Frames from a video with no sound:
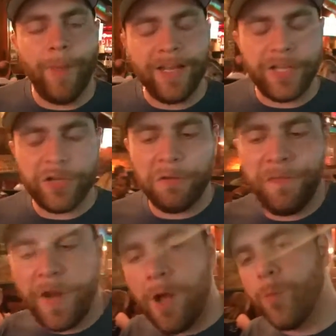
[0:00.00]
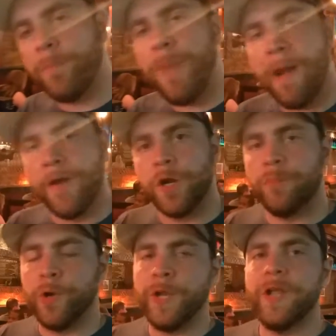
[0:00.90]
Mike Descarfino with
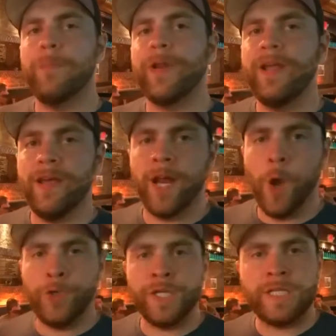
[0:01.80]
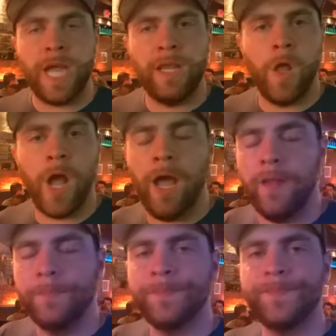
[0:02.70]
Barrier Brewing Company in Oceanside, Long
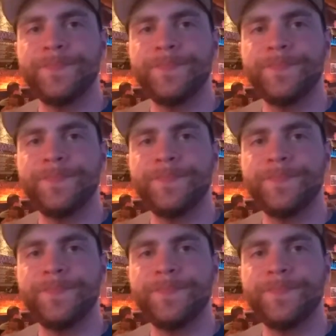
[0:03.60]
Island.